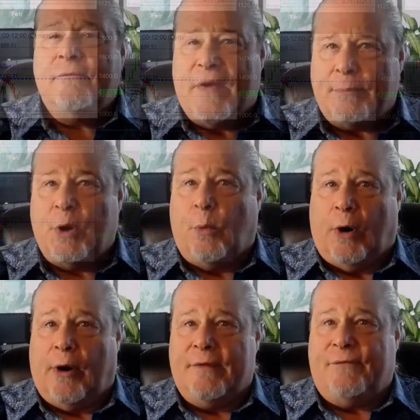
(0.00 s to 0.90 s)

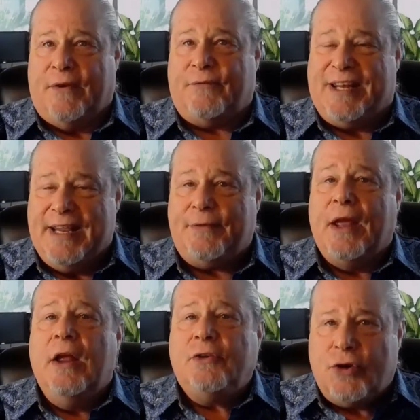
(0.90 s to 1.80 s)
February 15th,
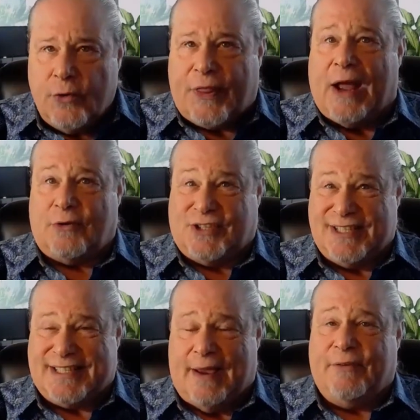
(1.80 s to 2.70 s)

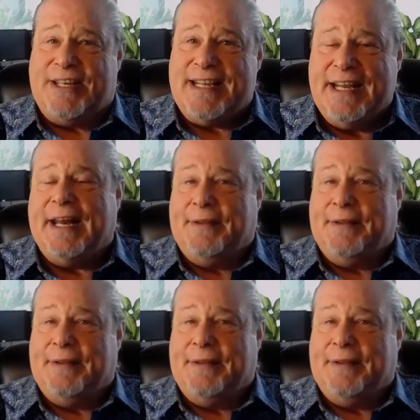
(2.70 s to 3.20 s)
2017,